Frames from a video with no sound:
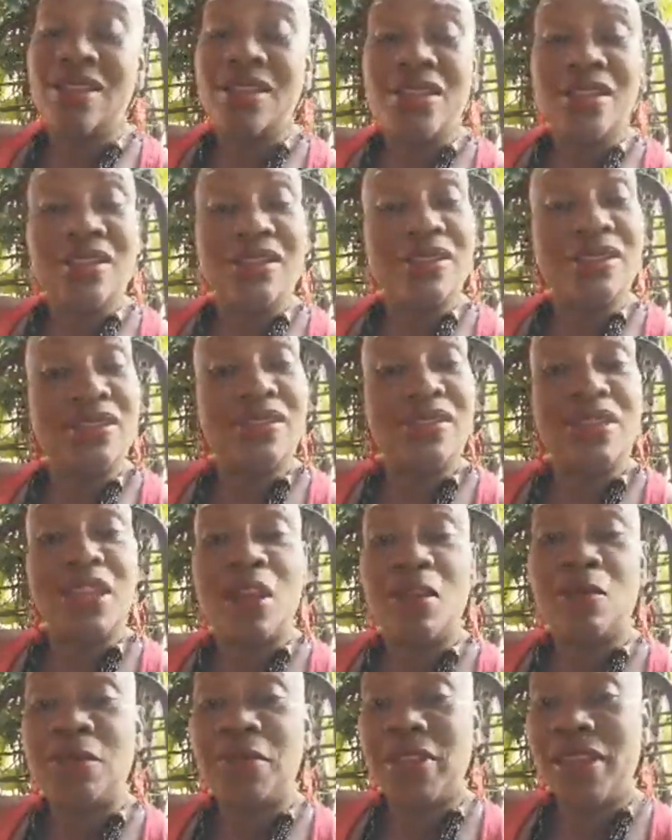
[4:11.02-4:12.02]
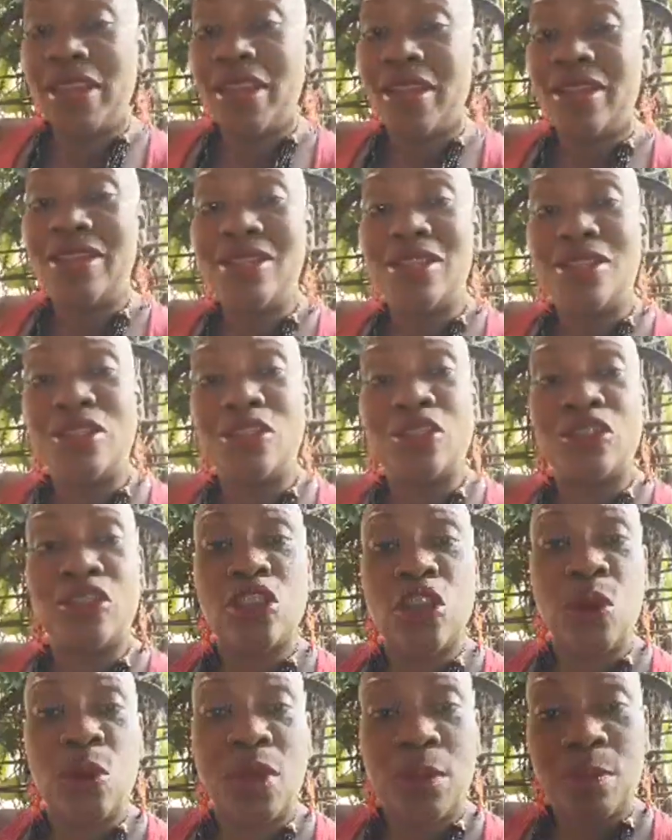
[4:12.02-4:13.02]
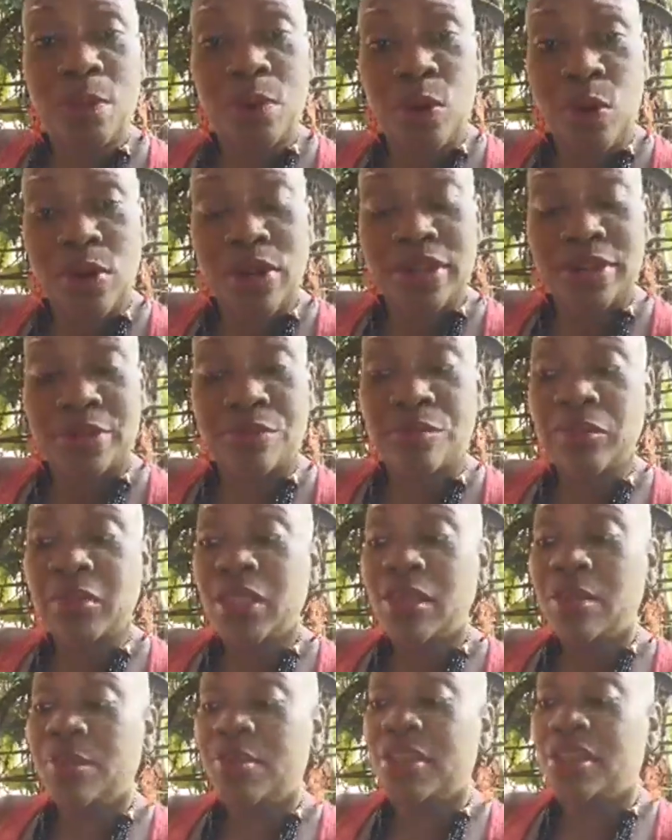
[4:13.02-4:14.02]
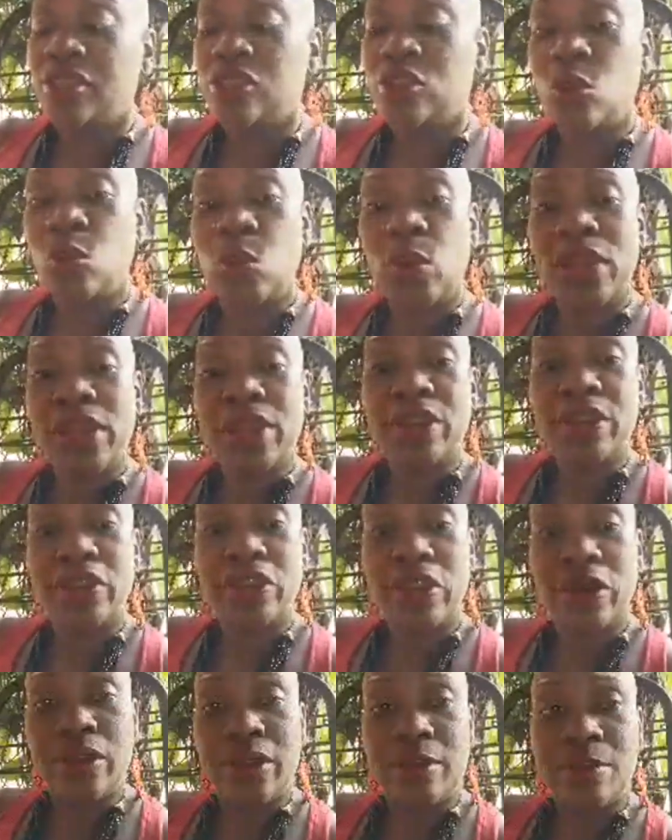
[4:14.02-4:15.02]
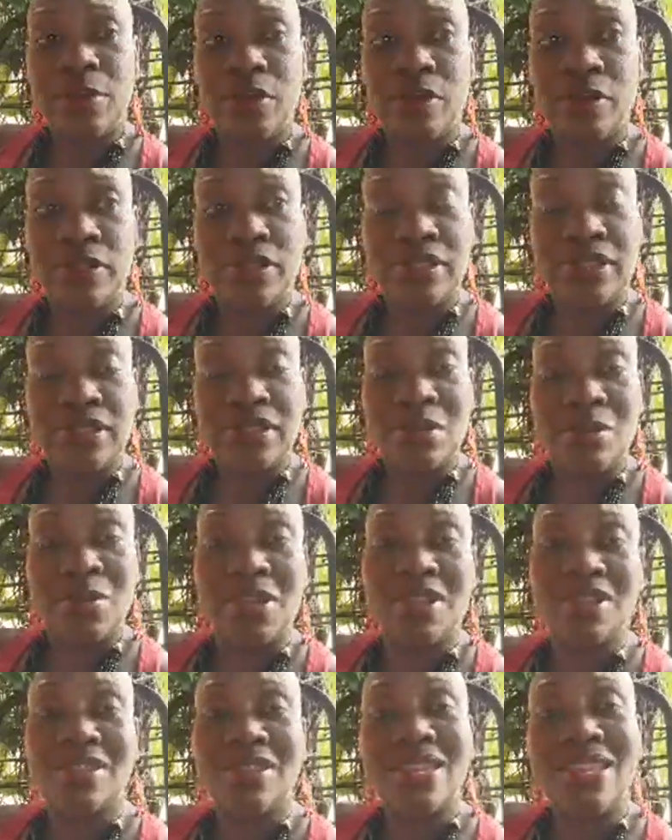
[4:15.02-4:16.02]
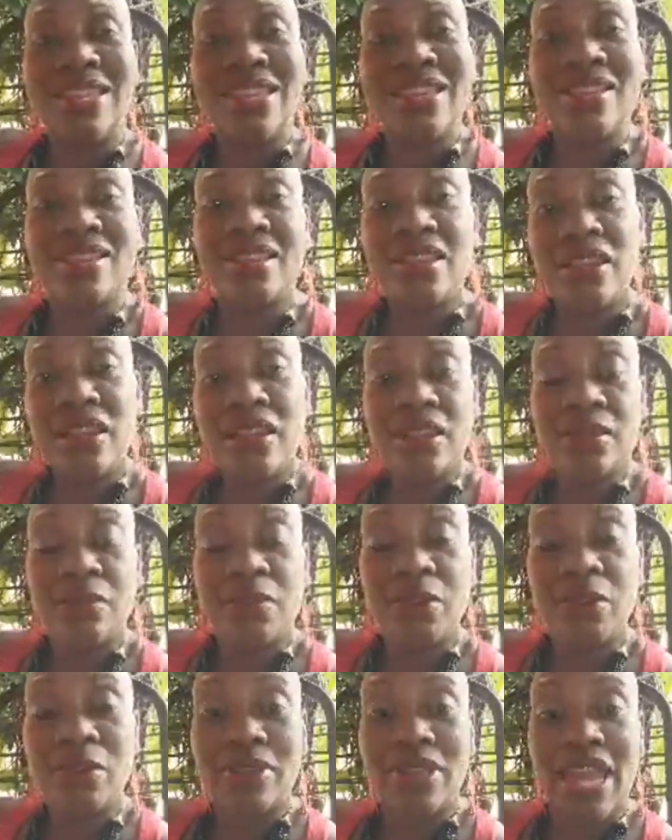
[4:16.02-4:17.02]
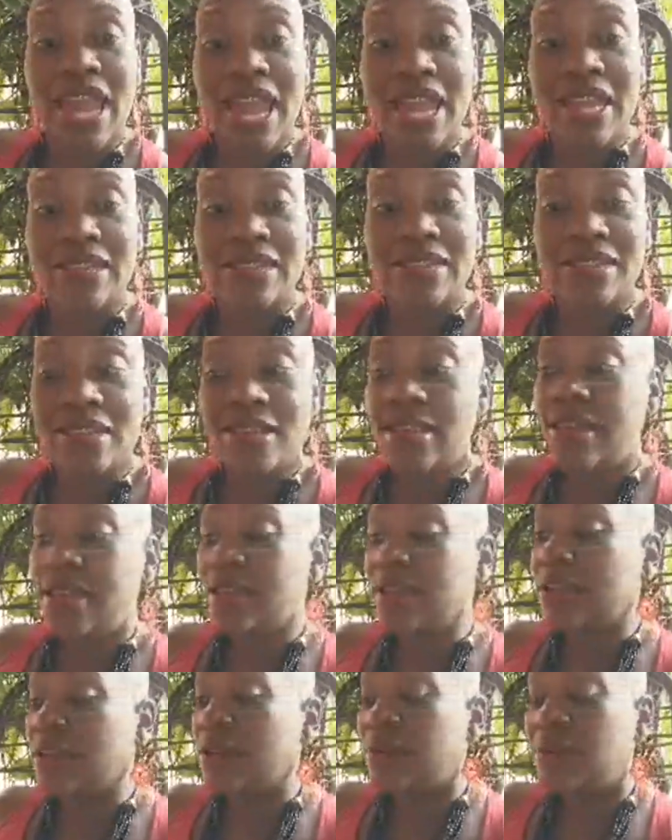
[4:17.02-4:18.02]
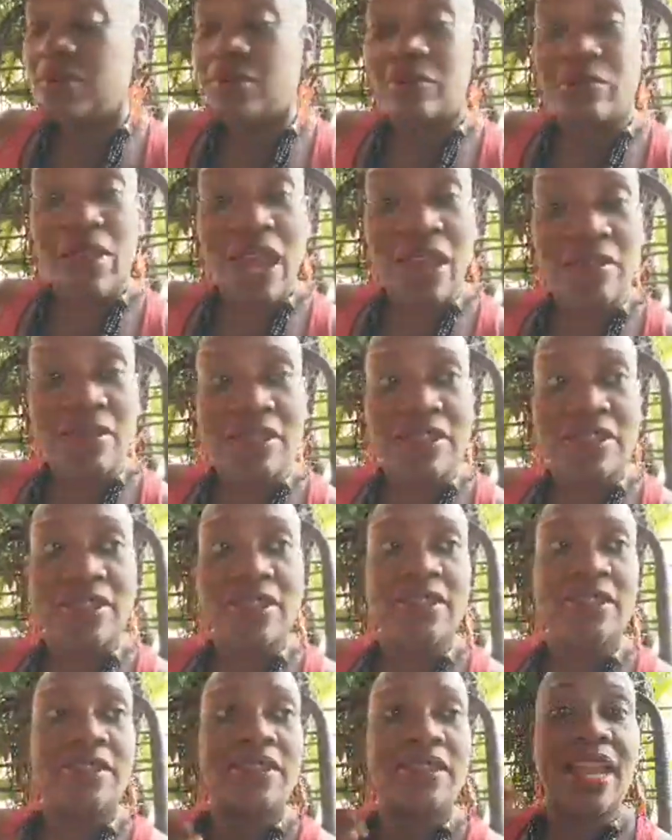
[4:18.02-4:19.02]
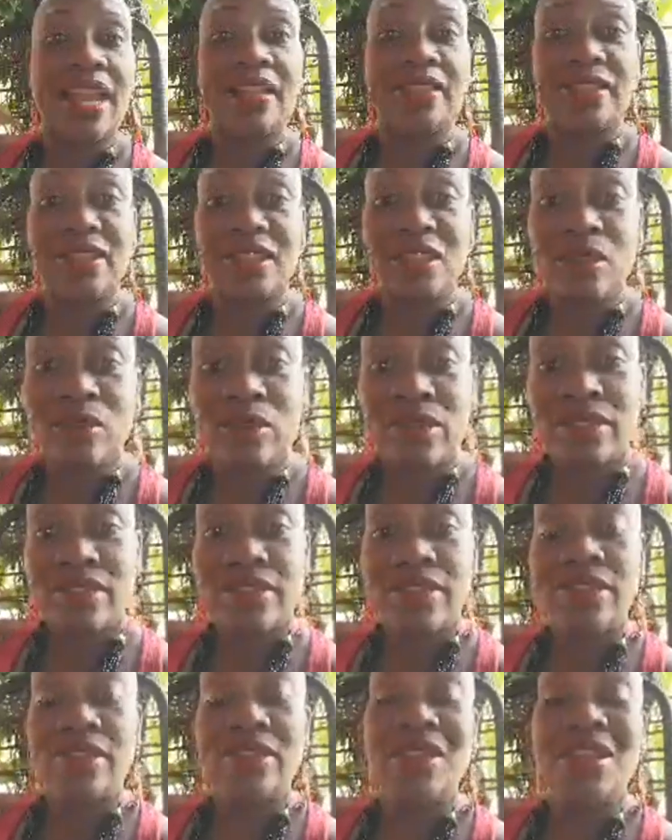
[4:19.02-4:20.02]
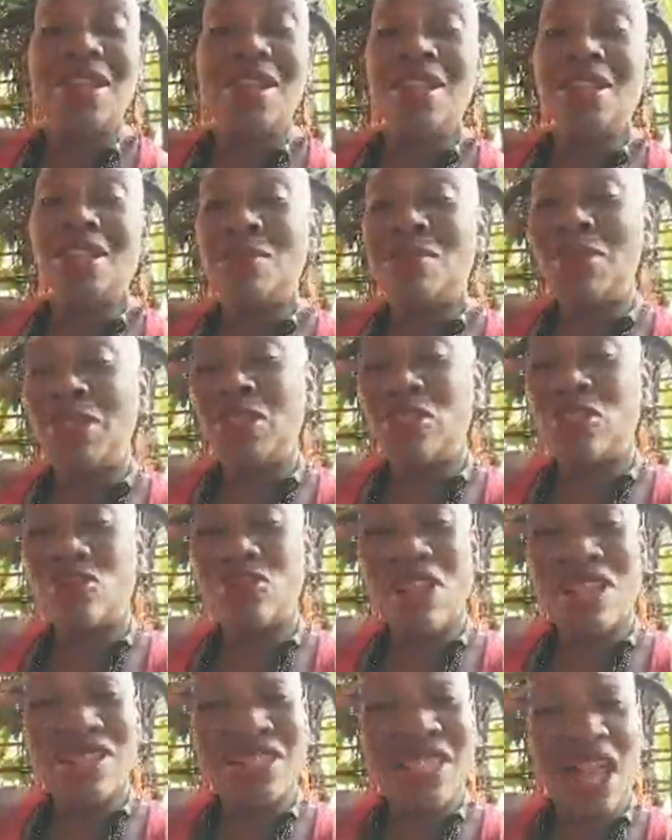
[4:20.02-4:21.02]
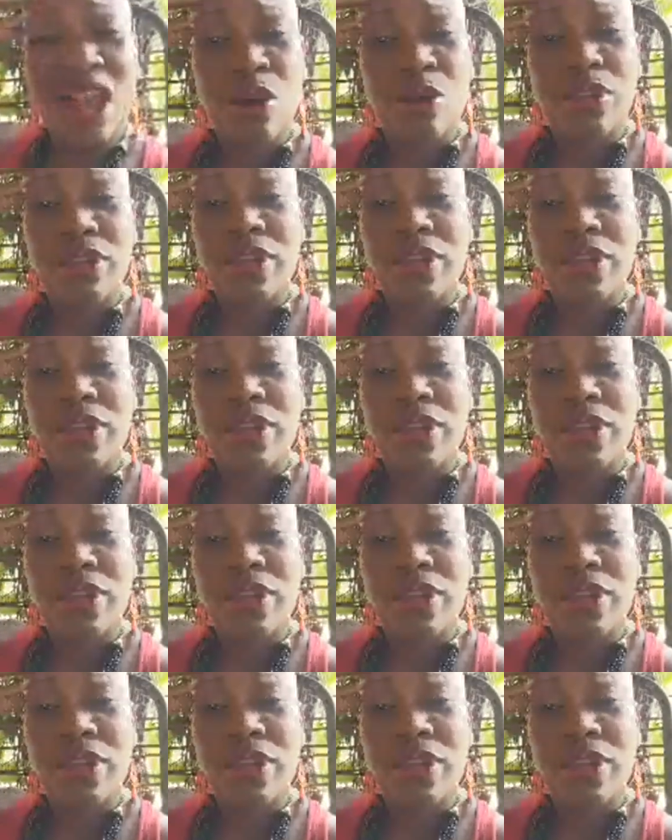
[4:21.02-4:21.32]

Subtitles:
Self-care is so important, because the weaker your immune system is, the easier it is for you to catch different viruses, to catch illnesses, to be stressed out.